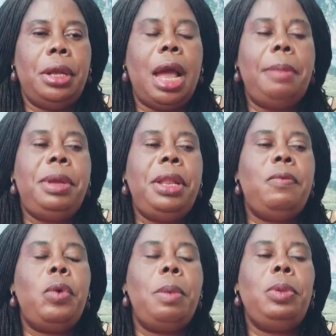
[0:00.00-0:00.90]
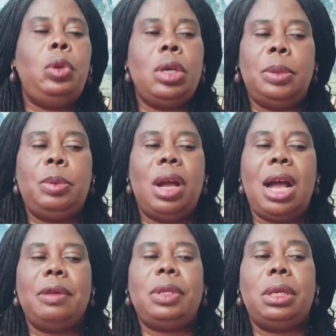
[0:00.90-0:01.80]
I believe when those boys
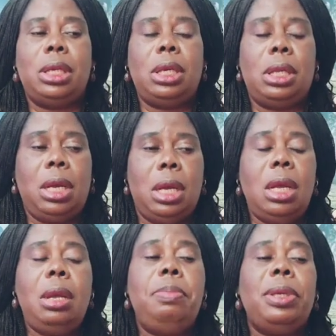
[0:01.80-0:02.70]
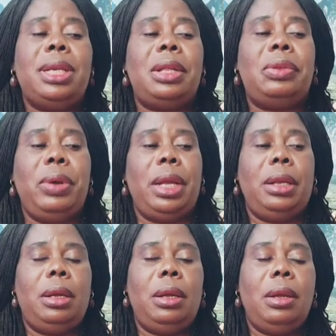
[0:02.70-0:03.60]
have something important doing,
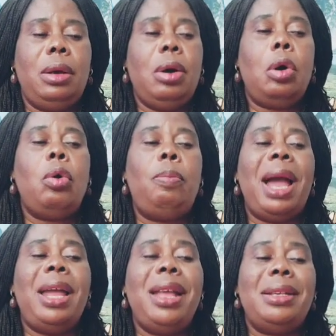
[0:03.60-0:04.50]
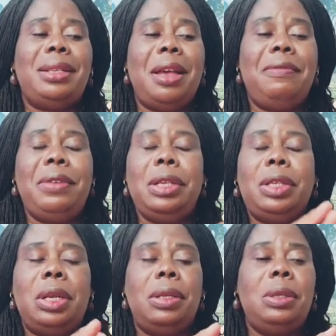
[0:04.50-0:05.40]
occupying themselves in
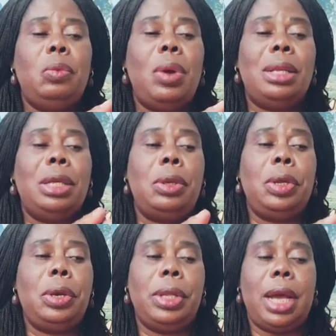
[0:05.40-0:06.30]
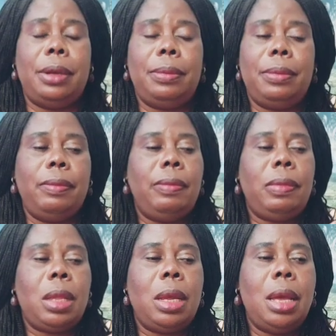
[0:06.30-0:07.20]
one thing or the other,
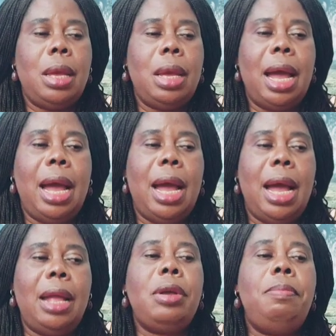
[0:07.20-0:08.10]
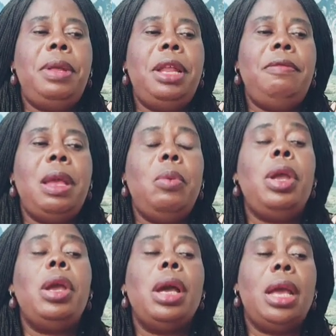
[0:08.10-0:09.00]
I don't believe they
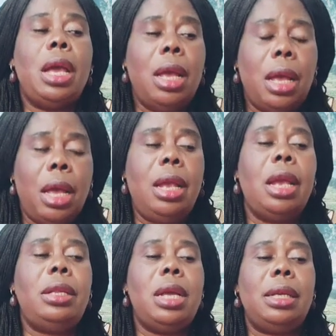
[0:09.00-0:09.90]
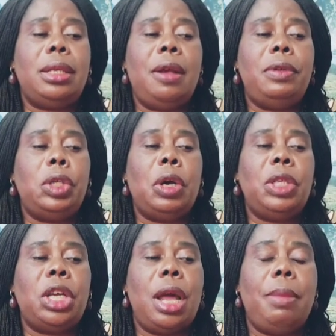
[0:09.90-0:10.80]
will engage themselves in
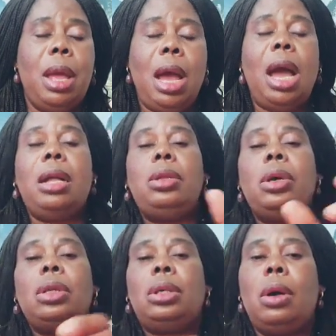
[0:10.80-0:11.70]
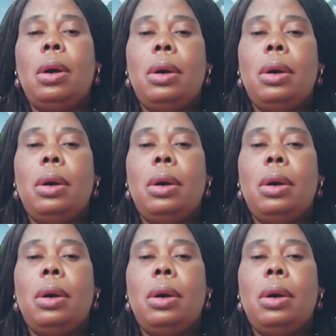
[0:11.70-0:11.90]
such crime. And those